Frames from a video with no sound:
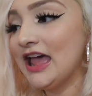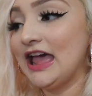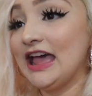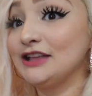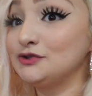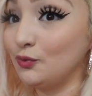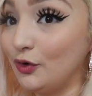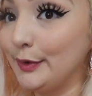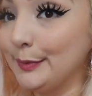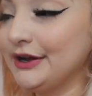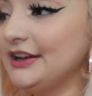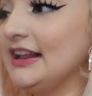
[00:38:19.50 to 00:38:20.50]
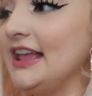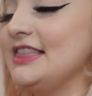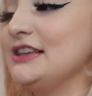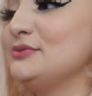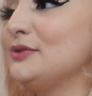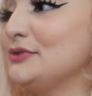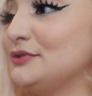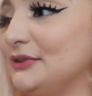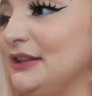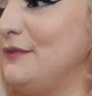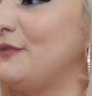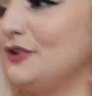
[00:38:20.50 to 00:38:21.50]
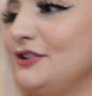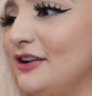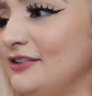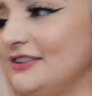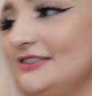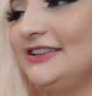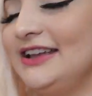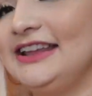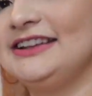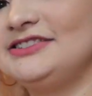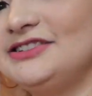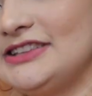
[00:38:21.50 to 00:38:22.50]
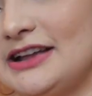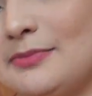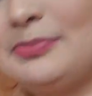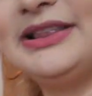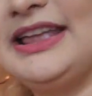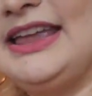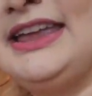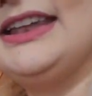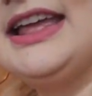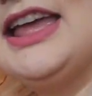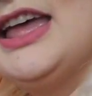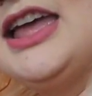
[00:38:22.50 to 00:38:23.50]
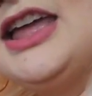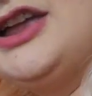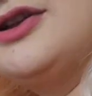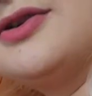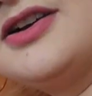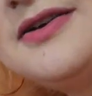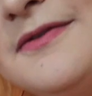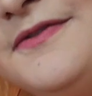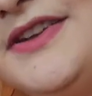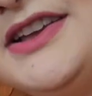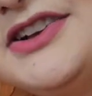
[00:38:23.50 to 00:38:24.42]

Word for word: at walmart and this one was only four dollars and it's just like a plain you know comfy